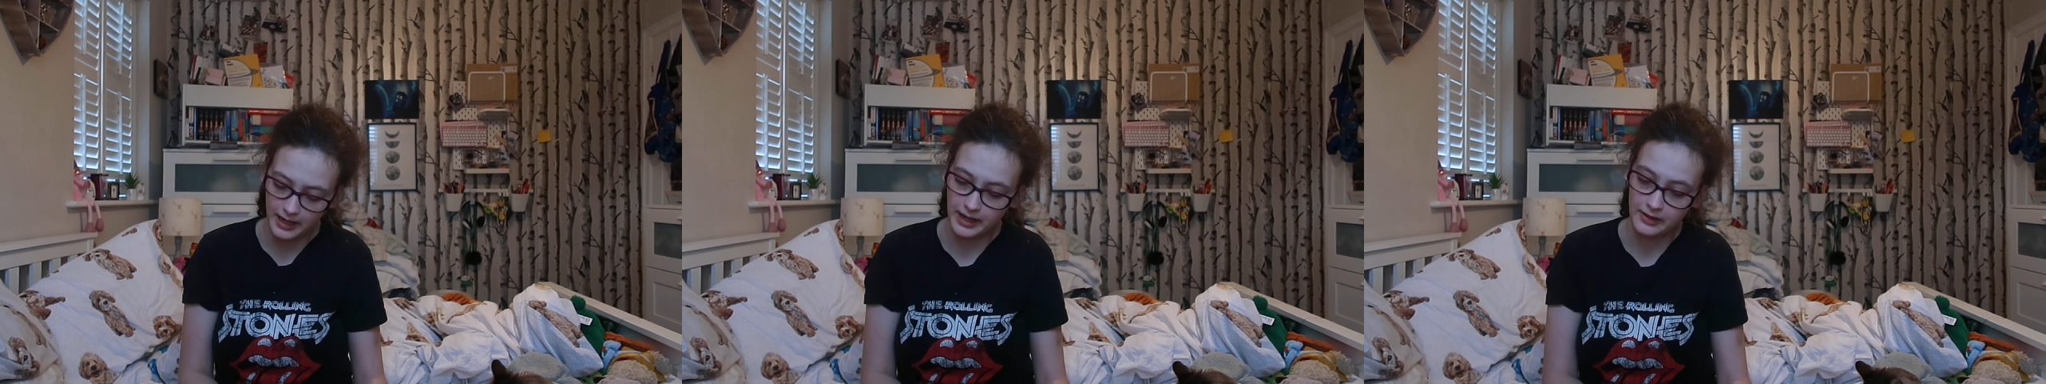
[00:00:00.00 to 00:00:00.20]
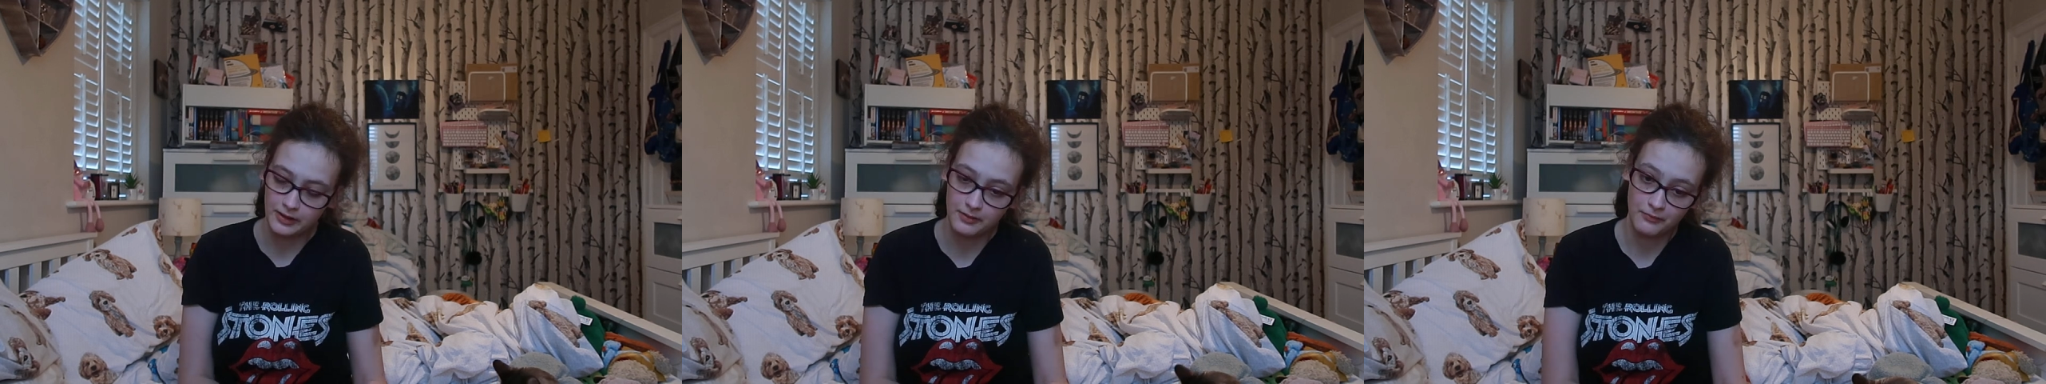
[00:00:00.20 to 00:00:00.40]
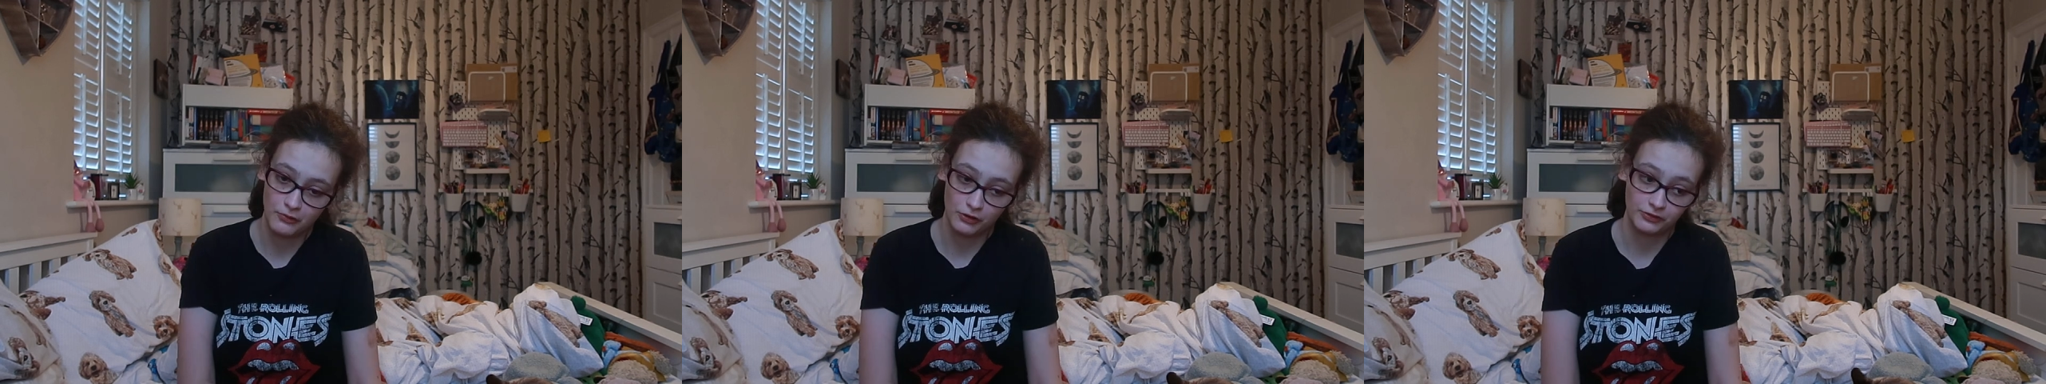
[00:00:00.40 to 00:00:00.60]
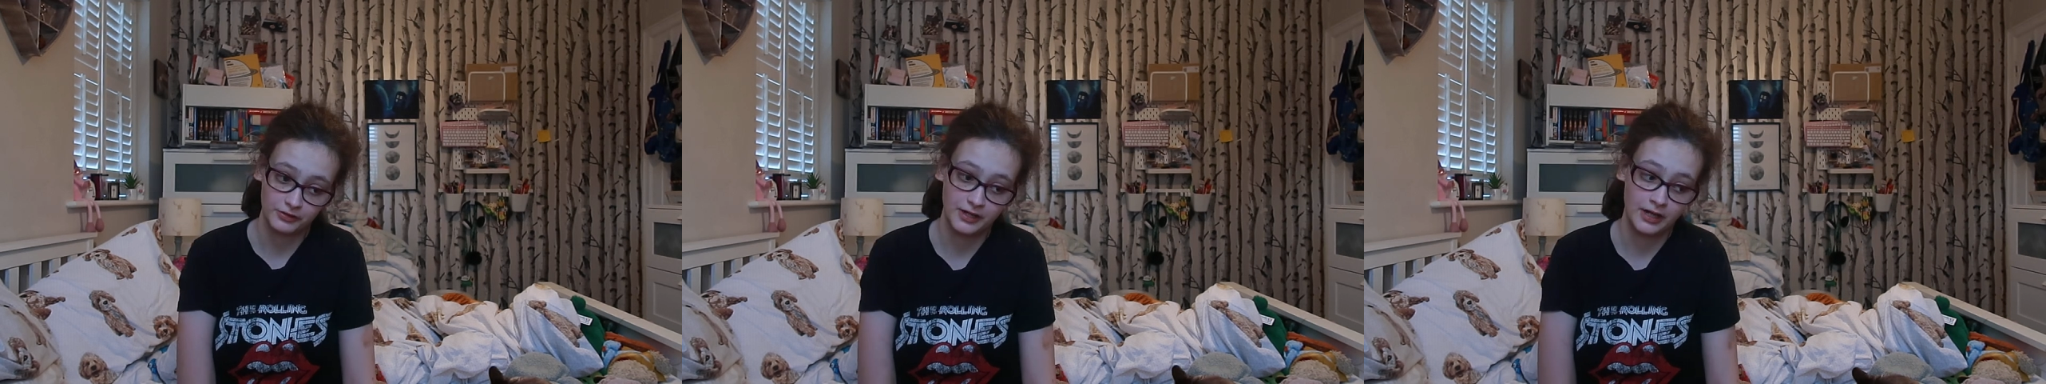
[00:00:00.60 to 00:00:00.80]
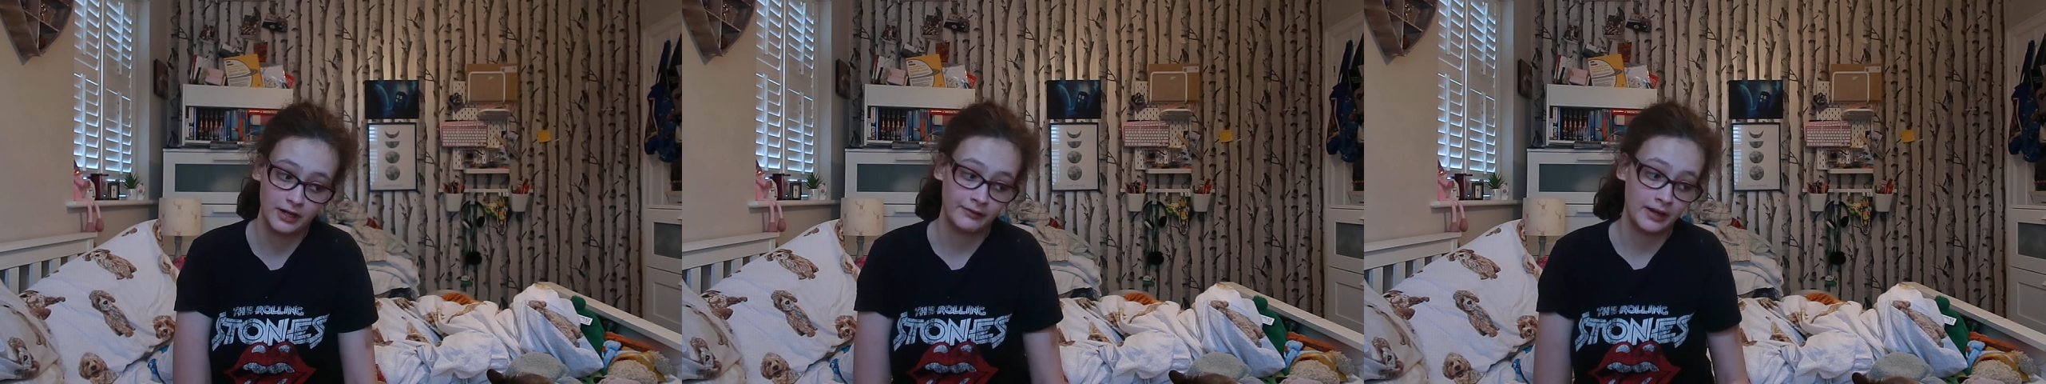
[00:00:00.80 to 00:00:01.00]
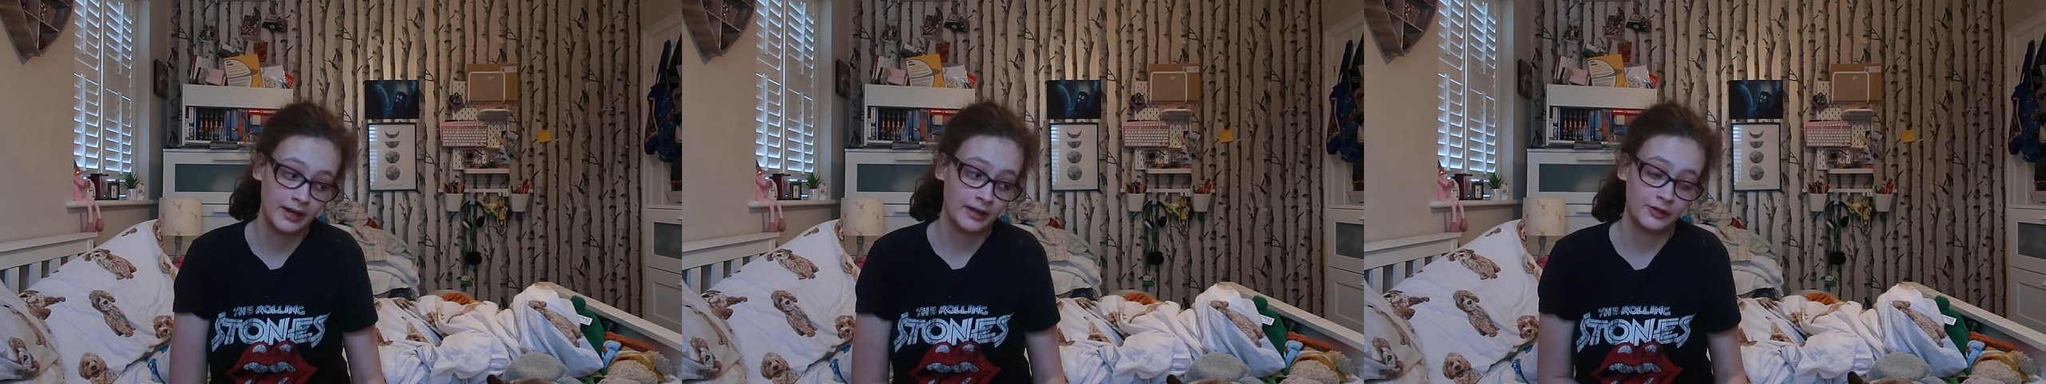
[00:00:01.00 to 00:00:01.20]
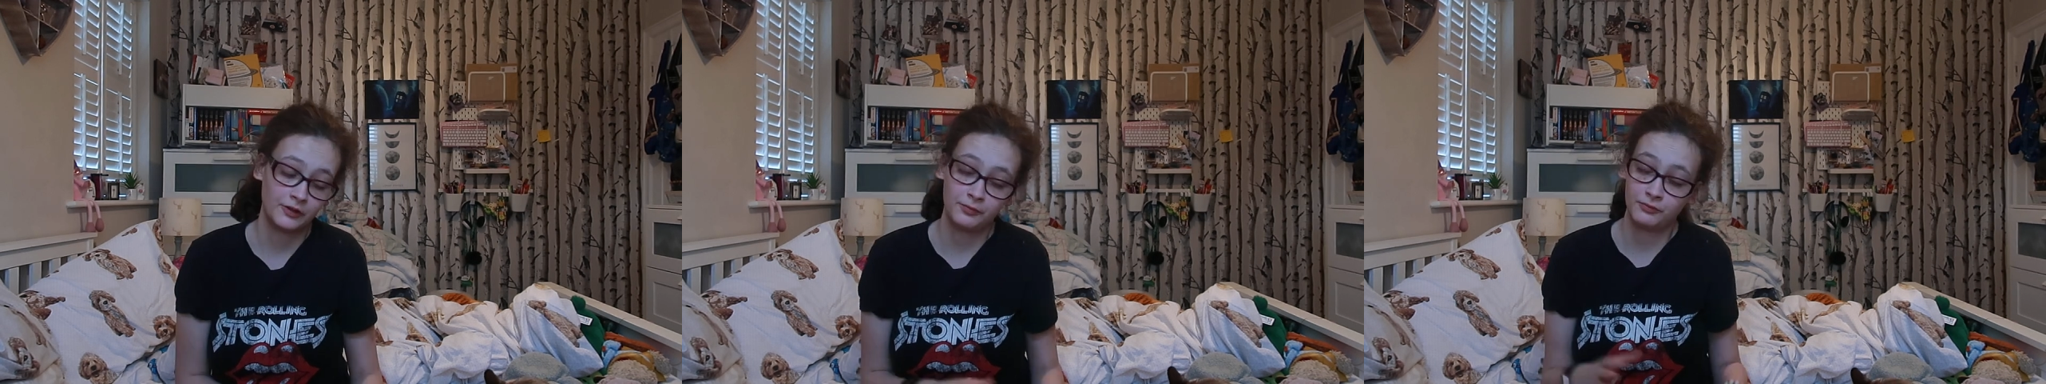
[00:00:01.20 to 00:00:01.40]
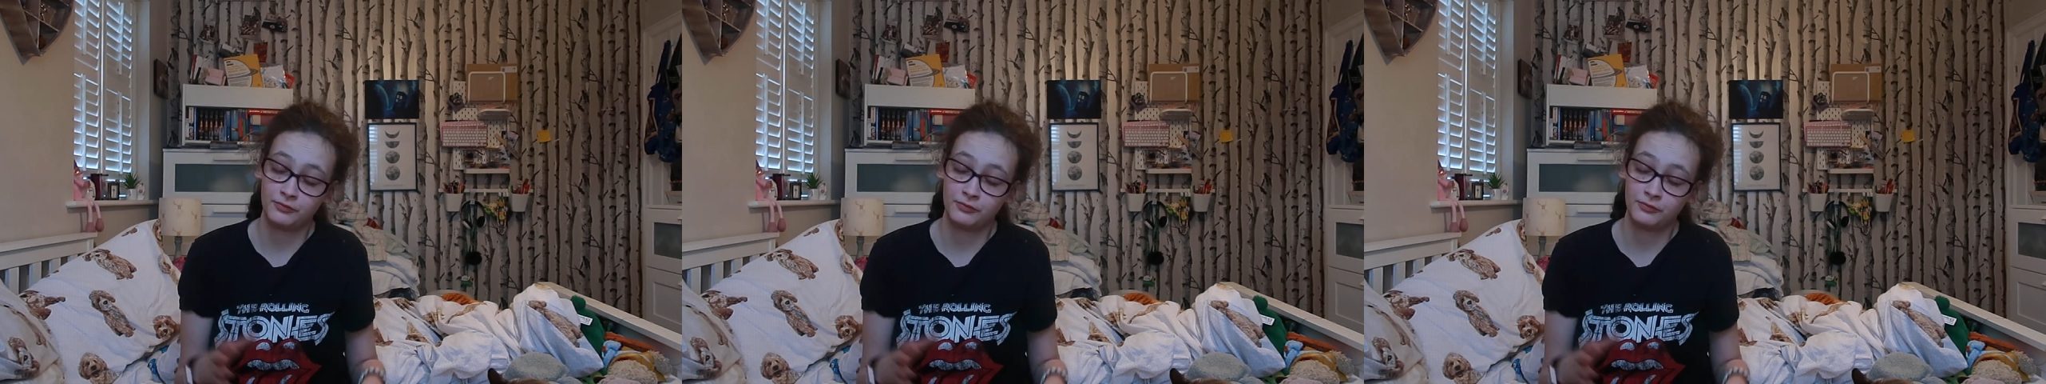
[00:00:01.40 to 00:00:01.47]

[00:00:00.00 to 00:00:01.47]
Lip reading: in the modern era.